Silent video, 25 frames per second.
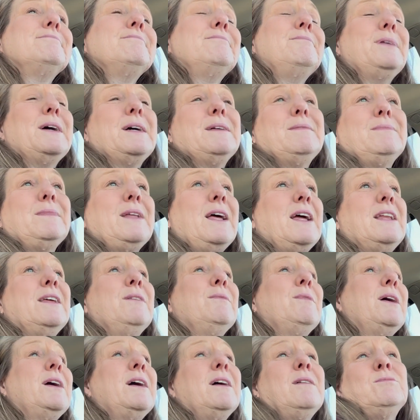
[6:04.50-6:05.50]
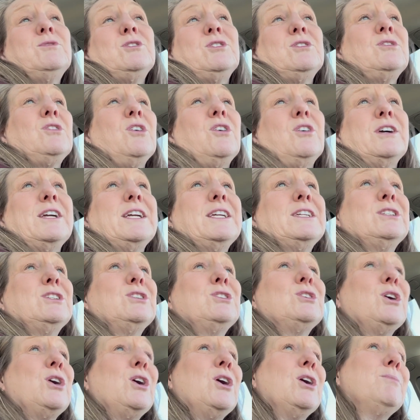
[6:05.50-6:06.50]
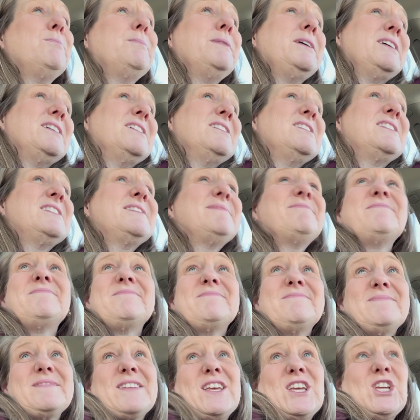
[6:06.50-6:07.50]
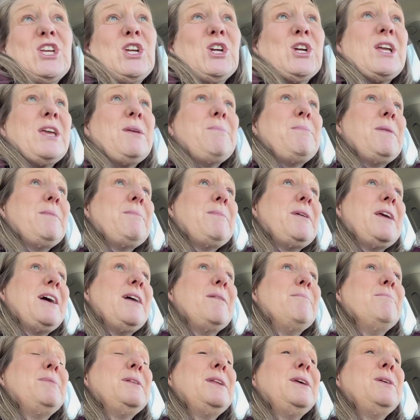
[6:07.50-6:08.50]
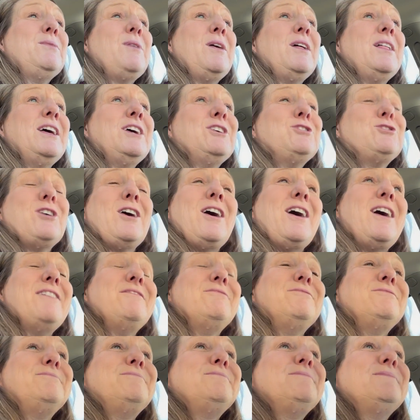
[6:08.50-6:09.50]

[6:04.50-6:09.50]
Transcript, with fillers: But anyway, I'm just talking to talk because you're keeping me company while I drive.